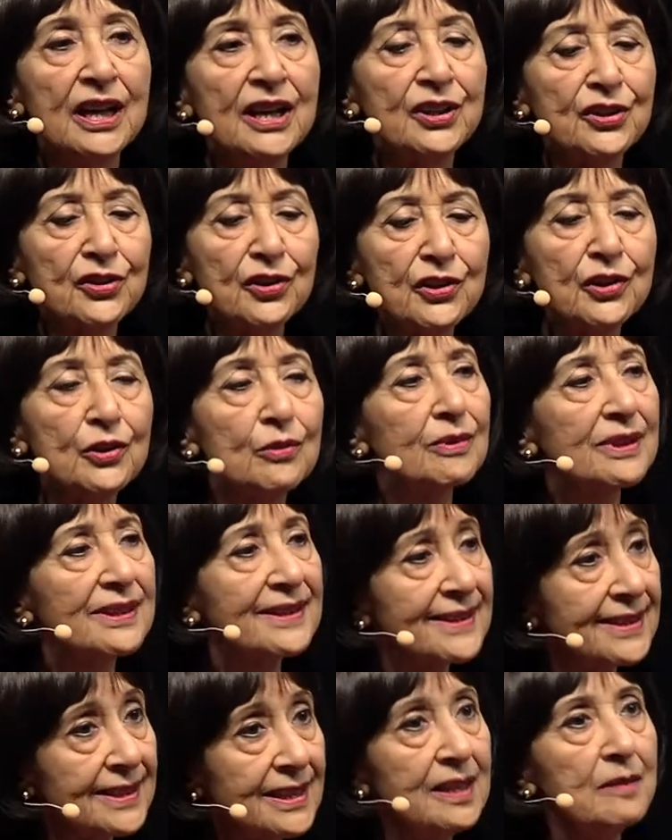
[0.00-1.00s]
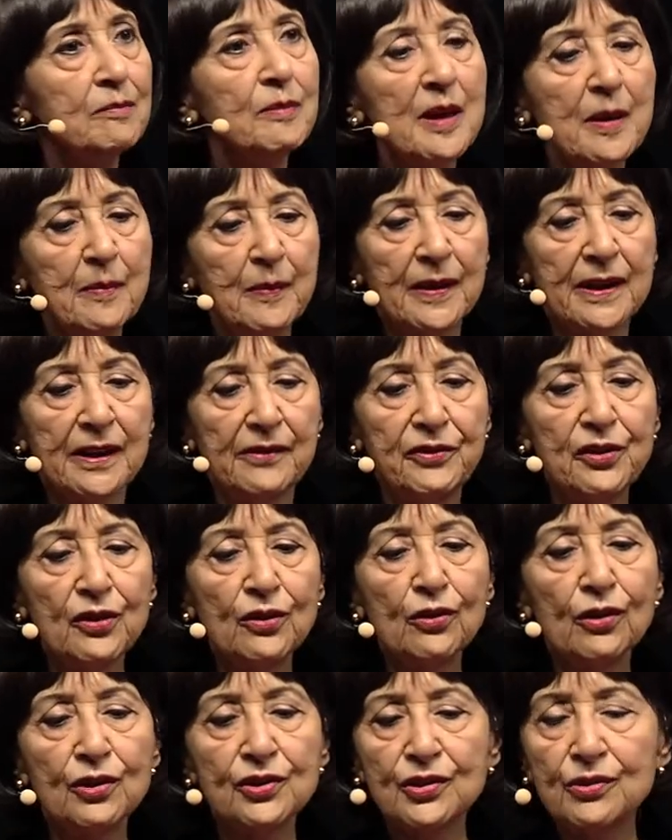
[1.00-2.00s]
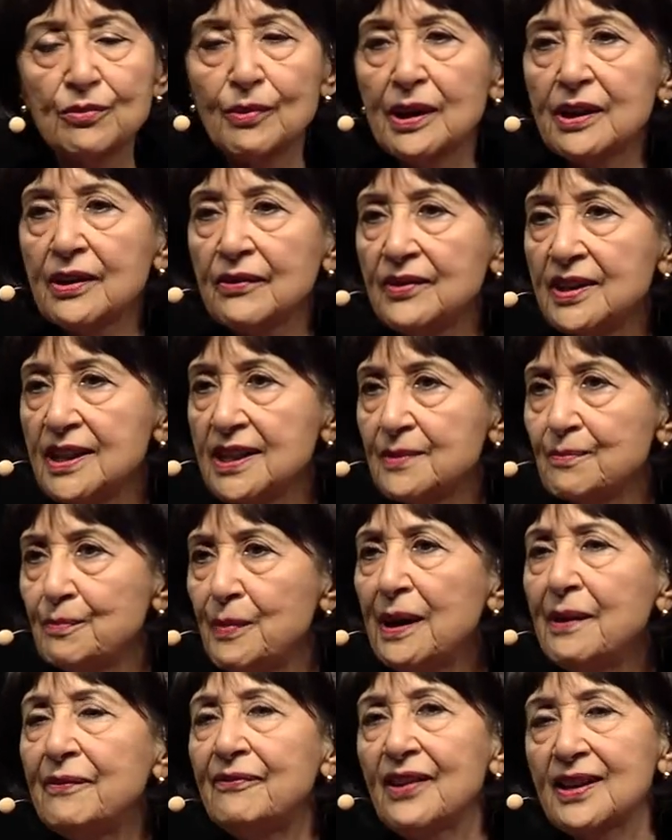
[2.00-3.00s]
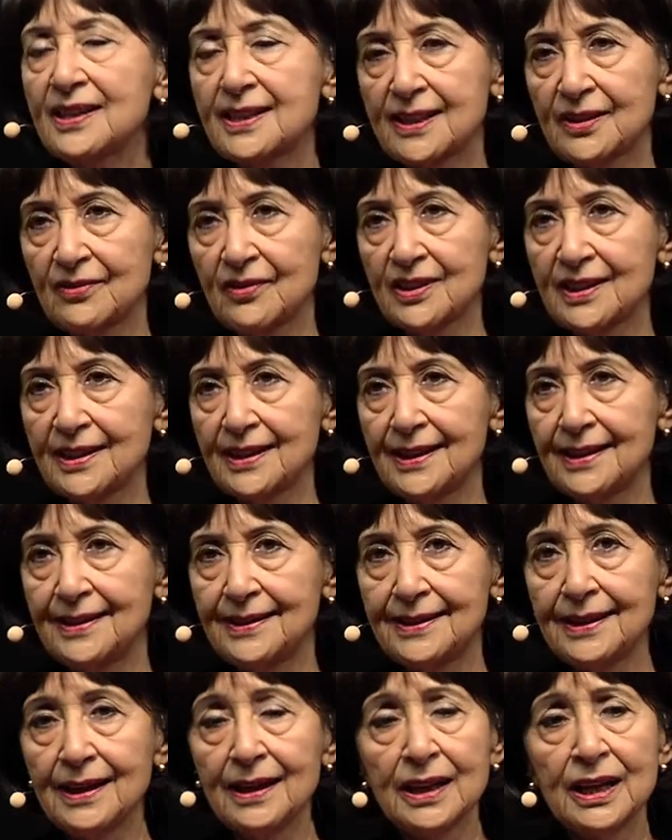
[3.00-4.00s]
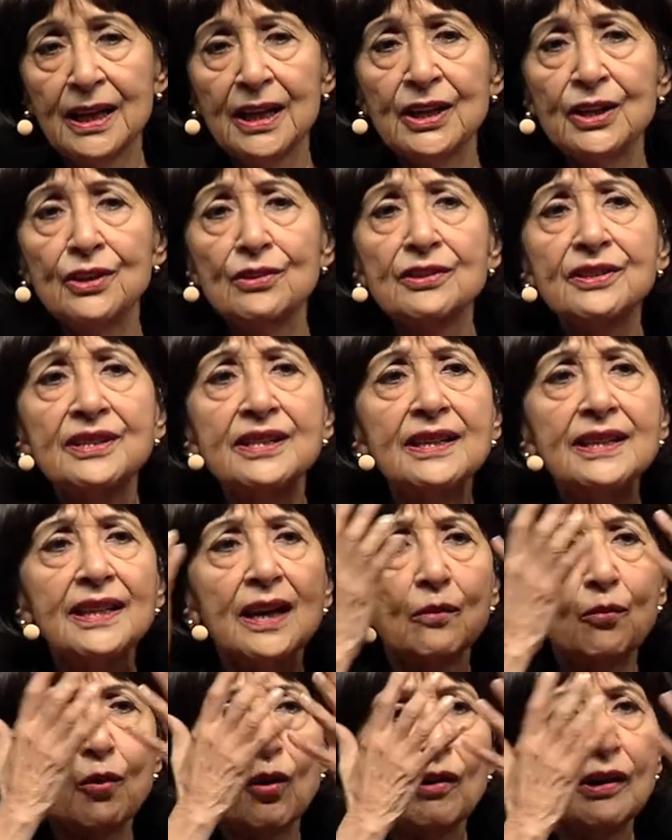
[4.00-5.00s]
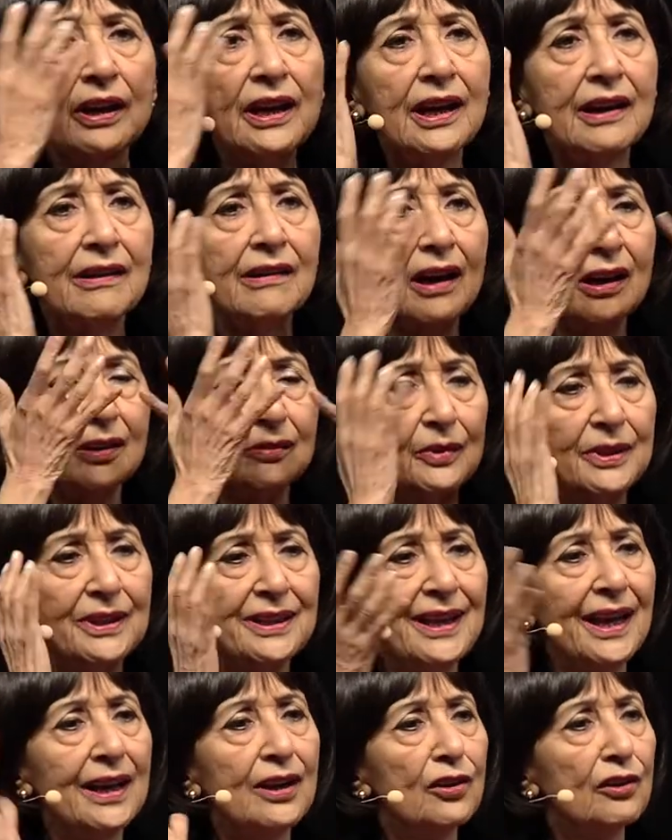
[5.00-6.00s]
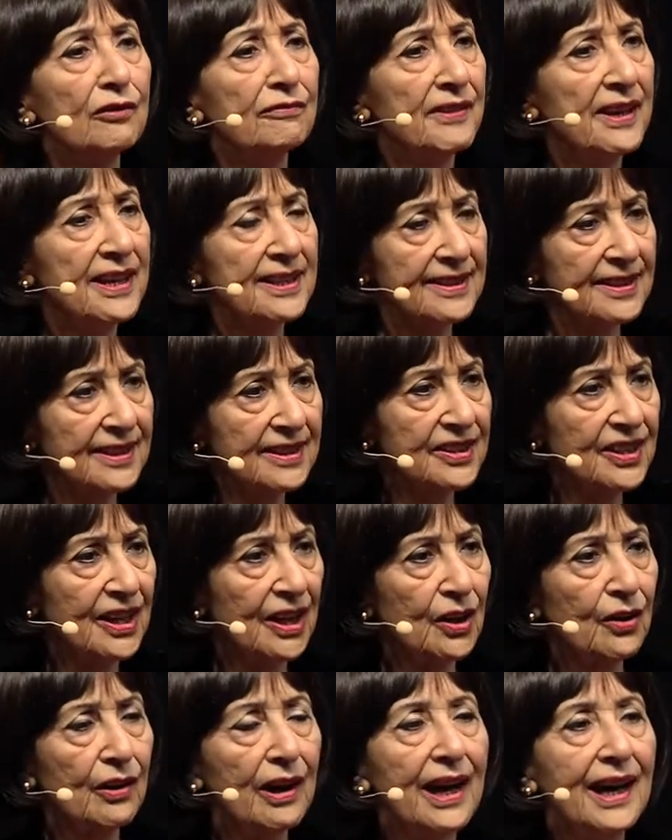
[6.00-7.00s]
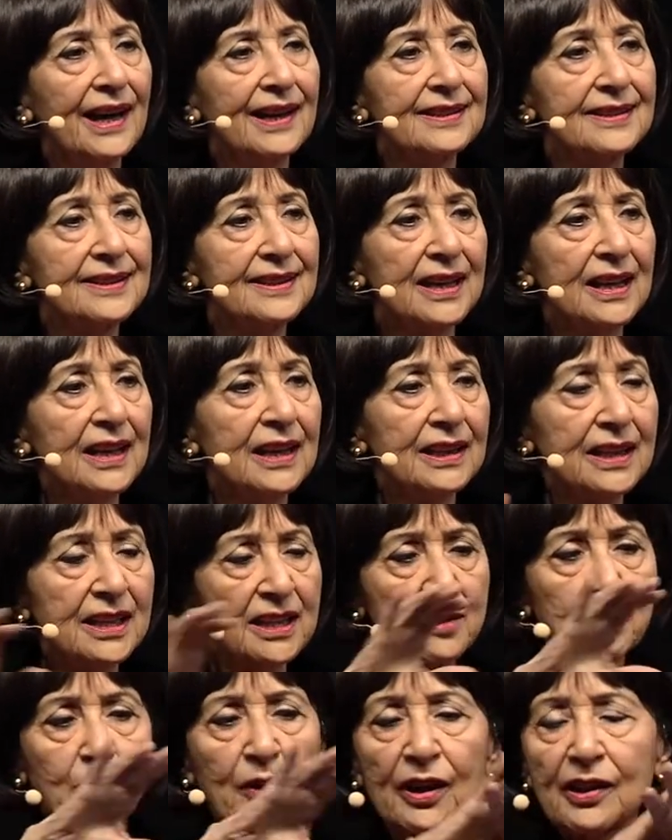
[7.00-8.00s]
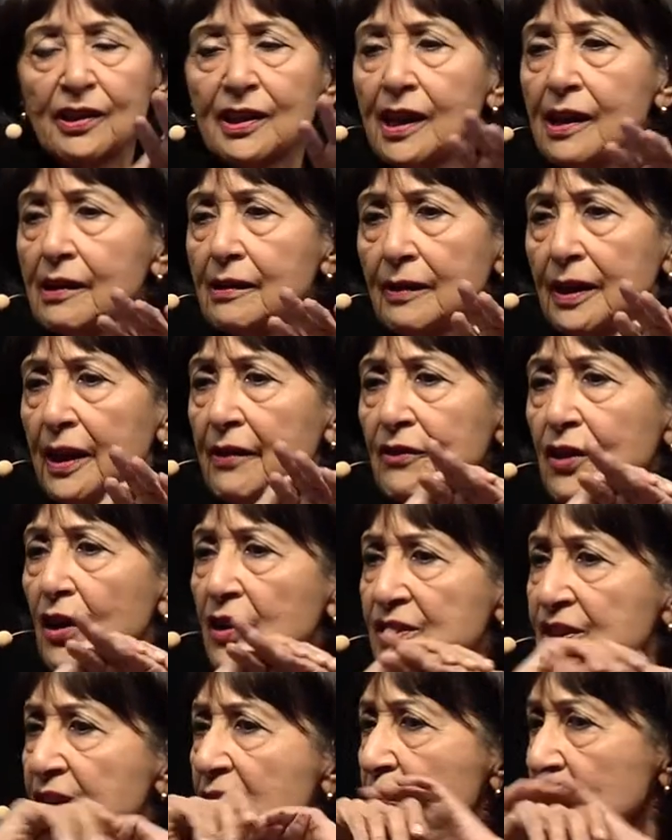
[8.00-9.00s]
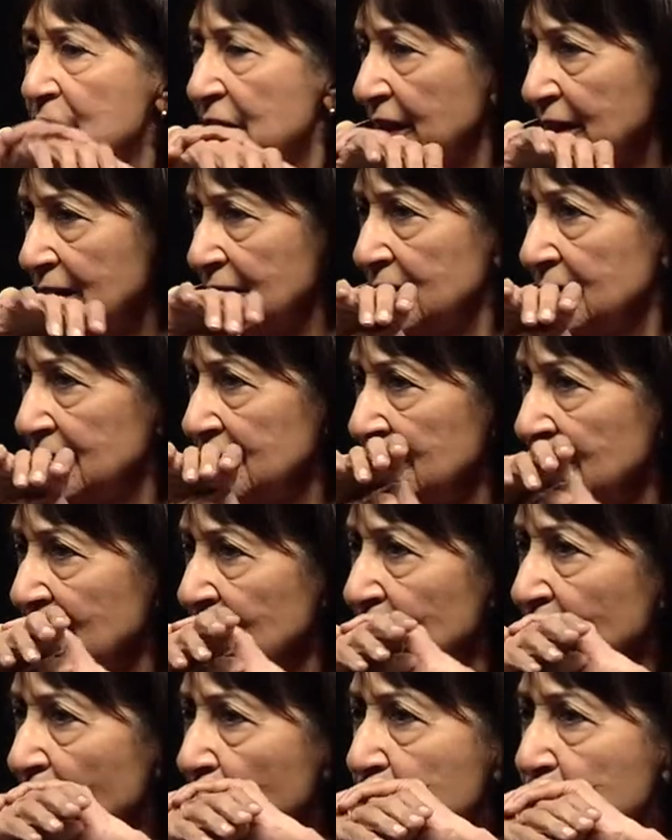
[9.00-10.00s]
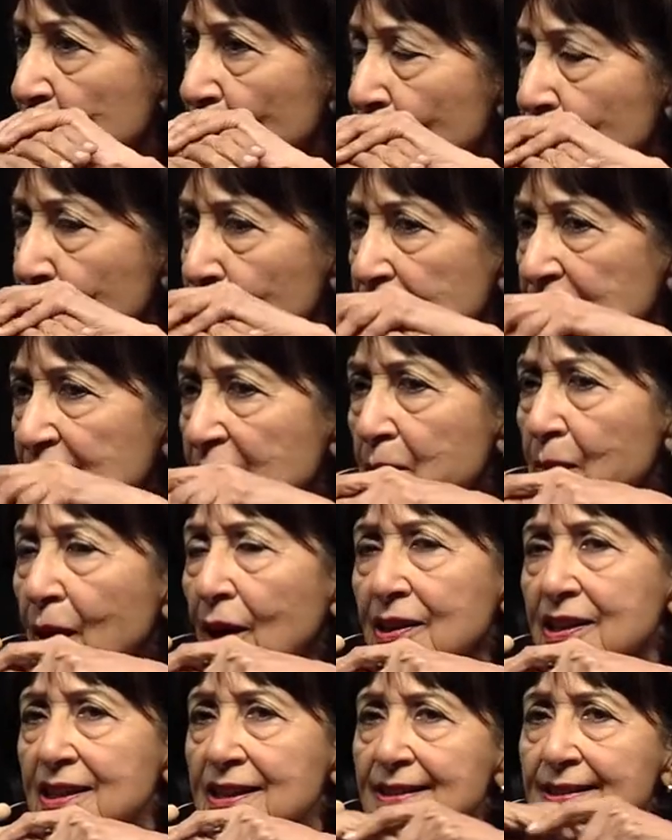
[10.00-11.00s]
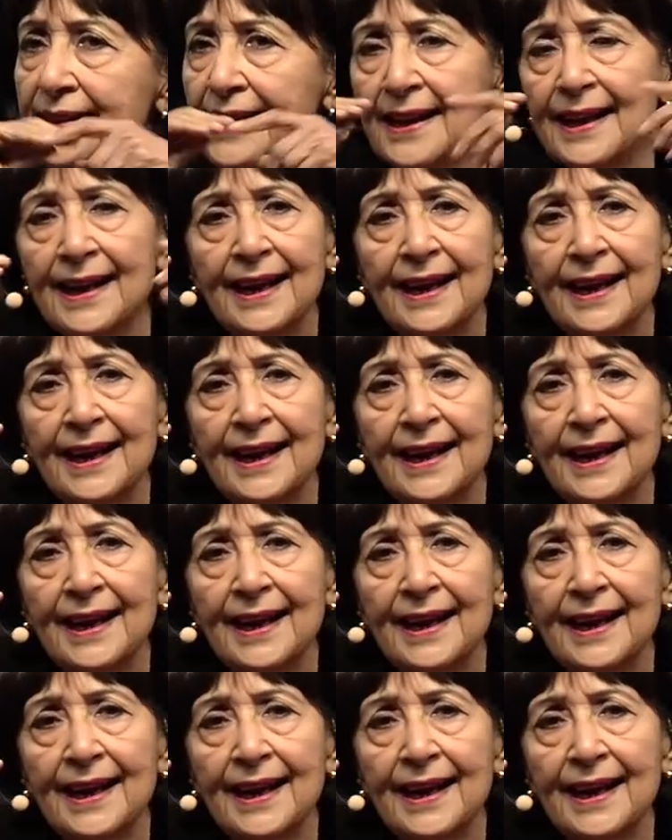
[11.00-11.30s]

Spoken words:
So you will see people, if you go to one of these big festivals in India, you'll see they're walking around with yellow faces, yellow hands. This is what they've got turmeric rubbed all over their bodies.